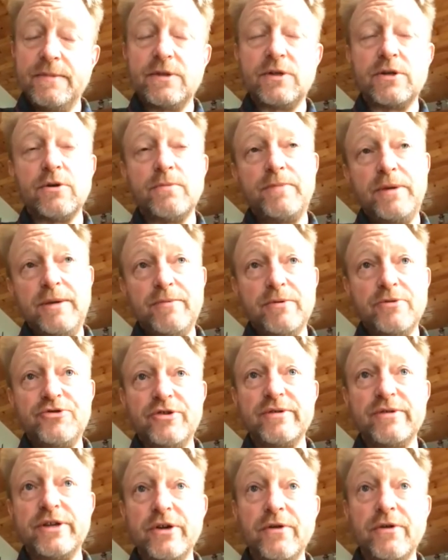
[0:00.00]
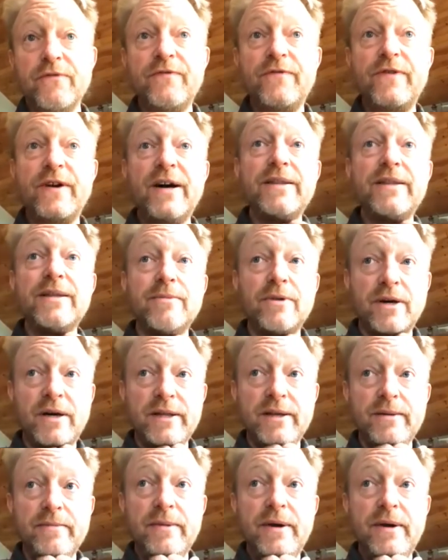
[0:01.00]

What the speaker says: So people generally don't find them on them.